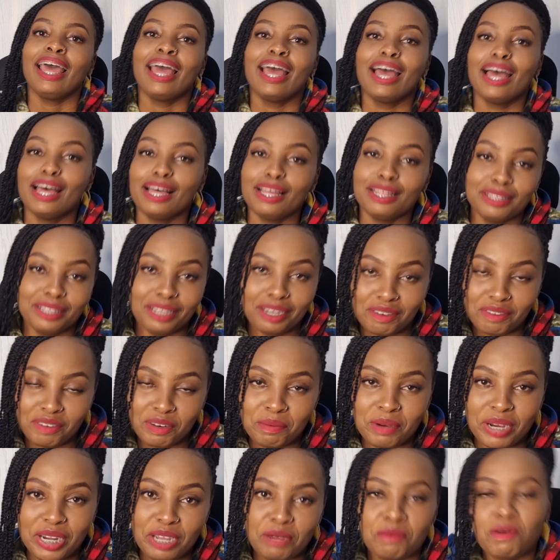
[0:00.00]
Hello
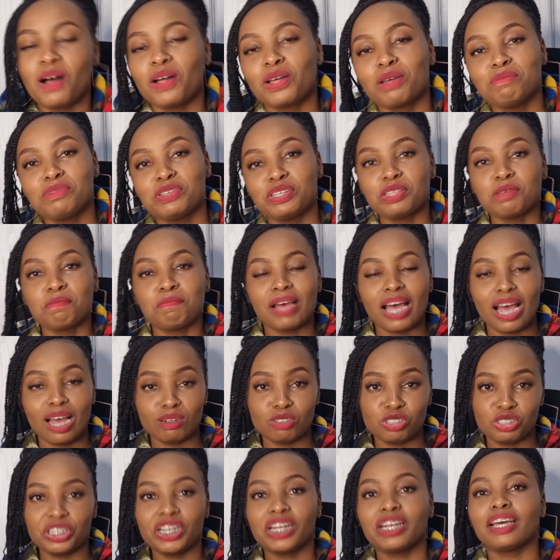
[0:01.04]
everybody, welcome to the
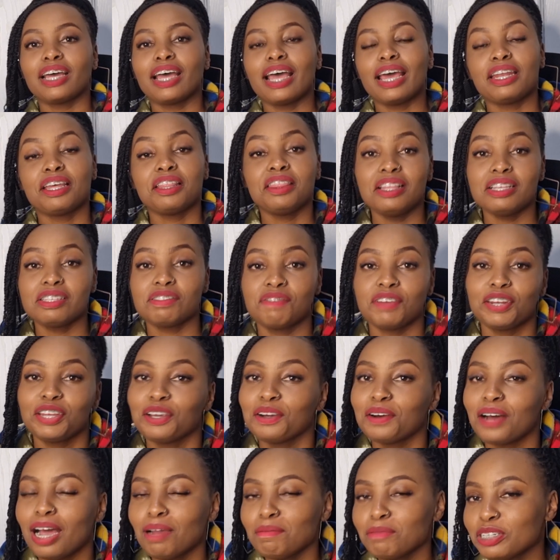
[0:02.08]
Pound Trader, and in this
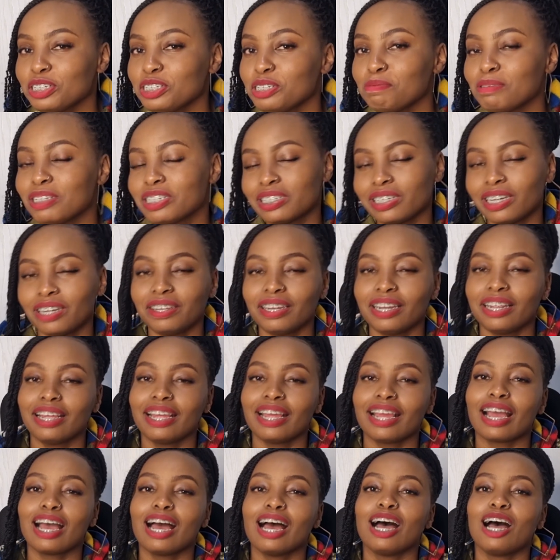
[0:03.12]
video I'm going to be
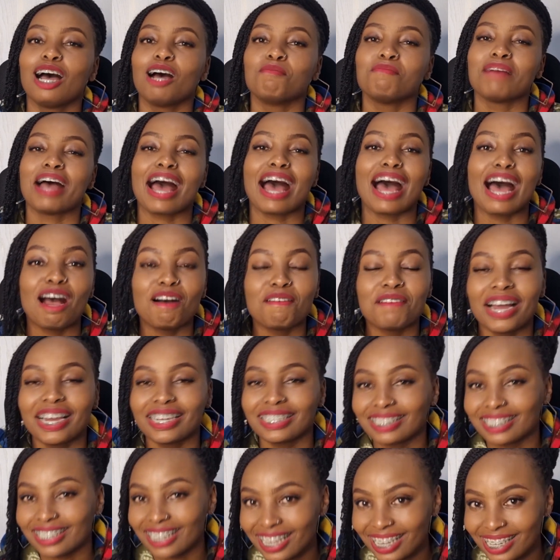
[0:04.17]
sharing how I
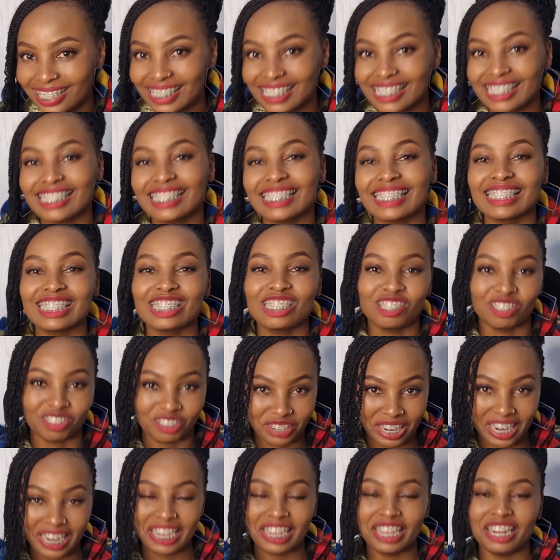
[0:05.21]
learned to
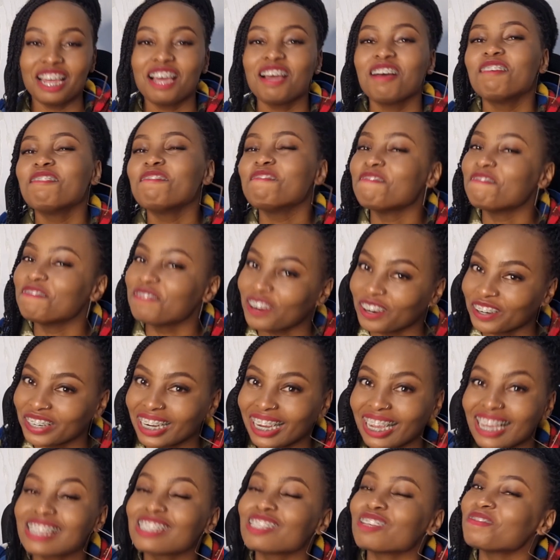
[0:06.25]
trade
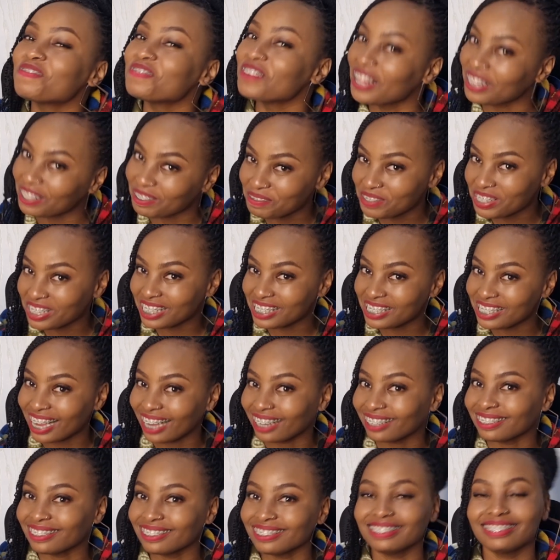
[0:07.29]
Forex. So welcome to the
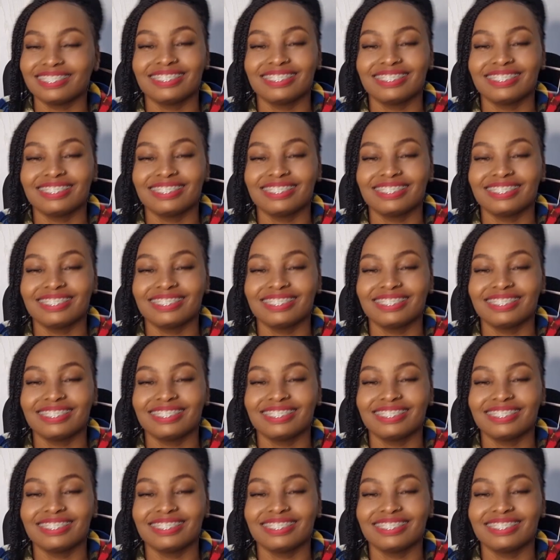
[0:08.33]
channel.